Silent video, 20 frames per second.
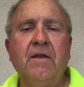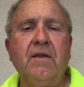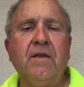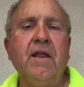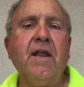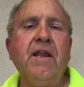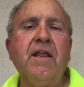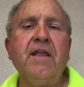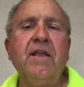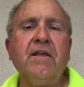
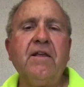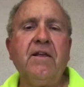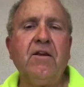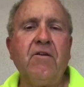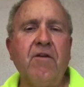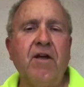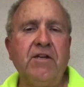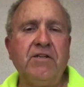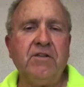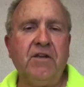Denny,
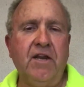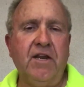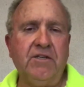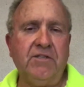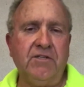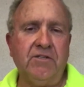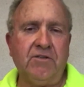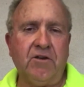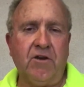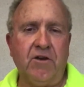
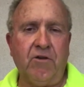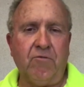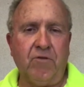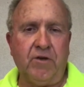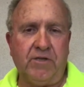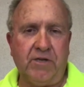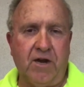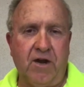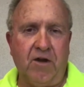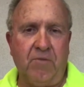congratulations on your
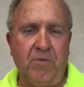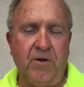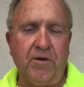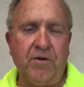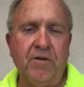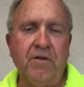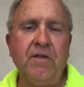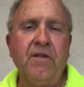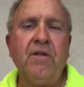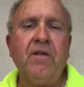retirement.
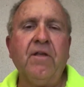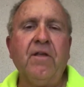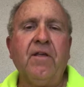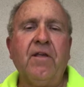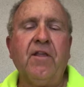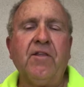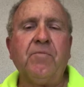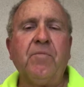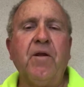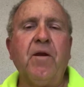
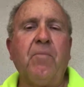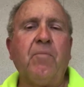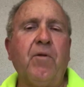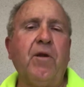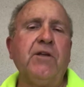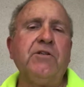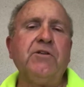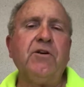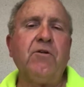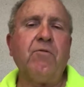It's been a
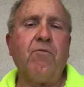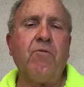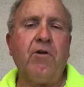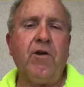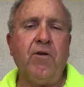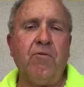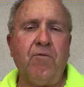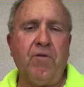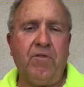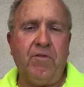pleasure
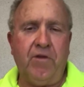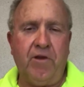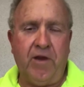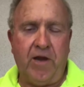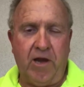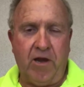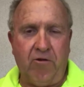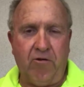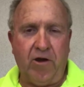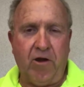working with you
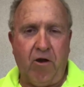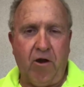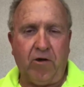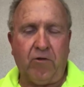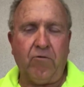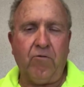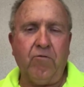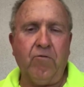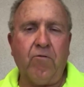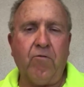here at
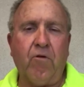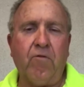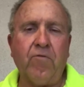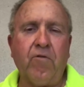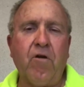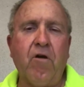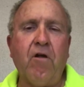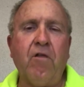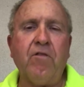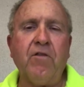ARCO
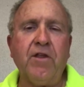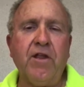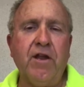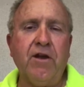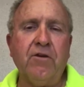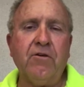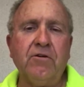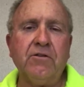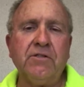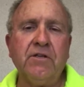over all the
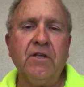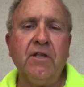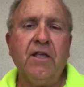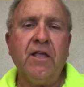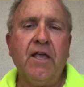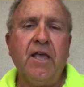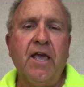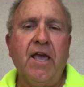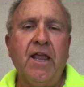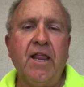years
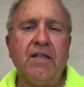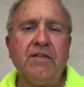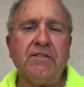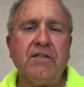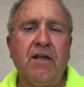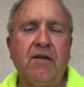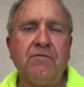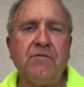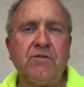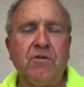and that
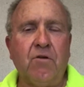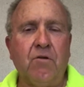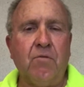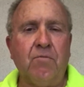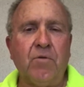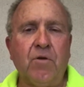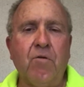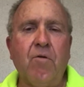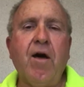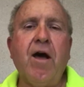stuff.
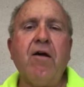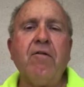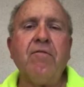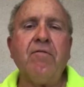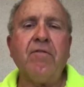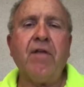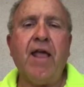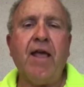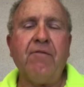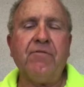So go out
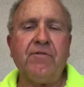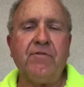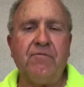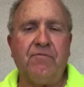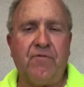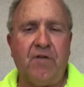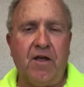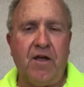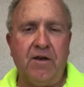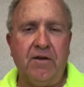and have some
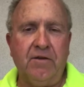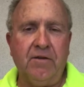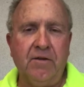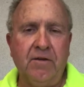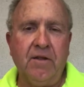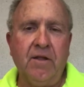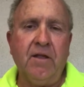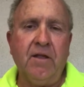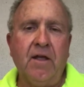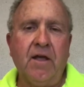fun.
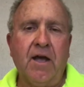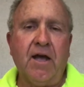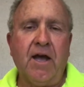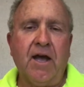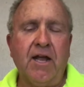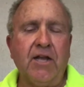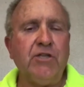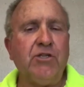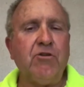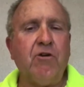
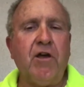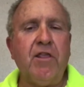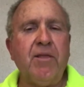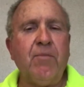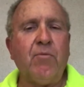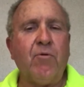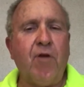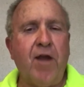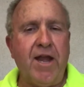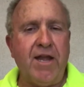Uh, enjoy
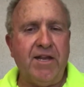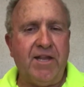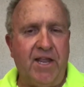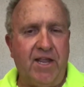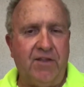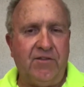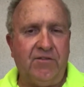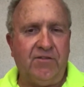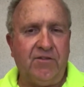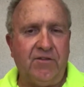them
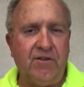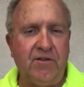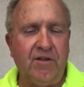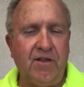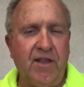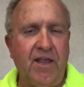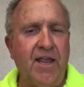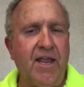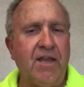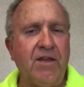grandkids
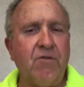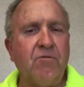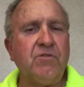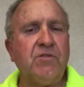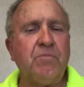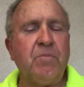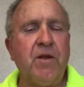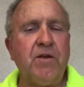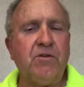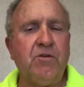and don't
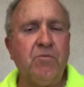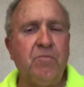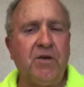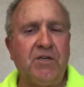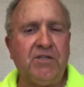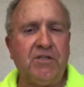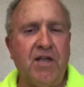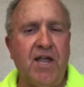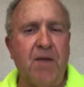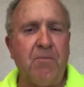spend too
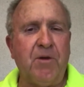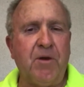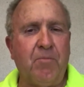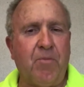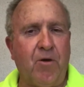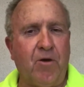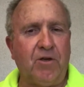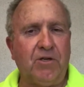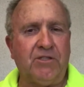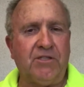much time in the
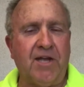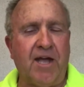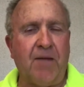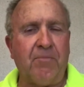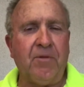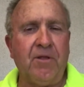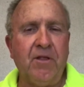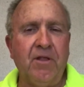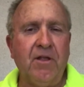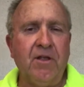pawn
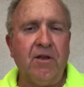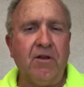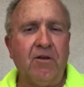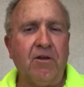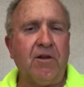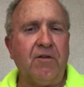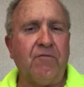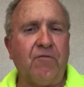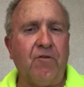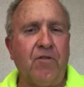shop
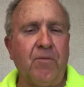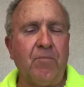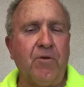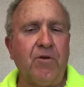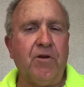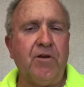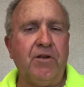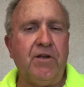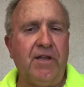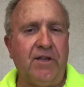looking for them
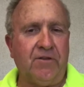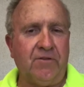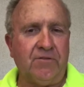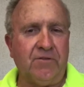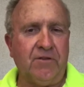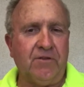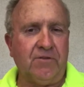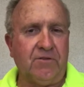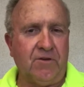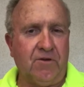good
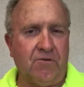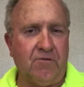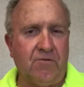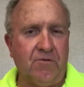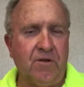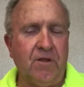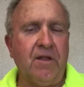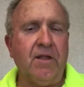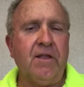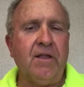deals. So
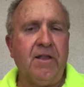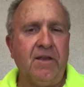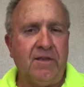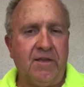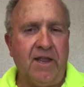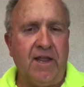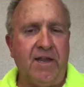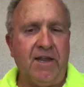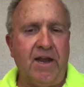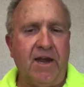
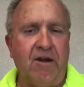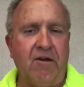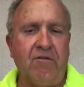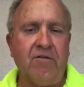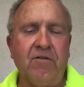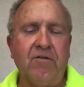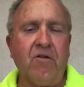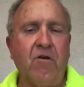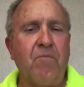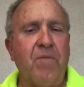take care.
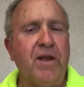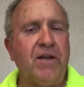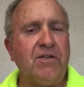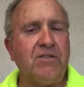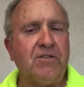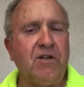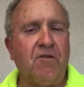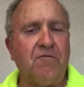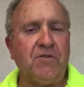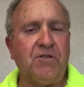Don't make
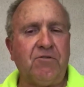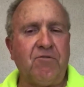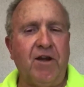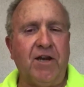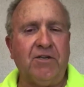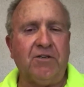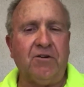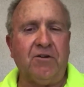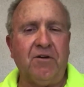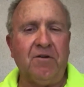yourself a
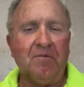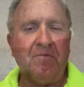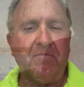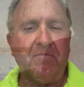stranger.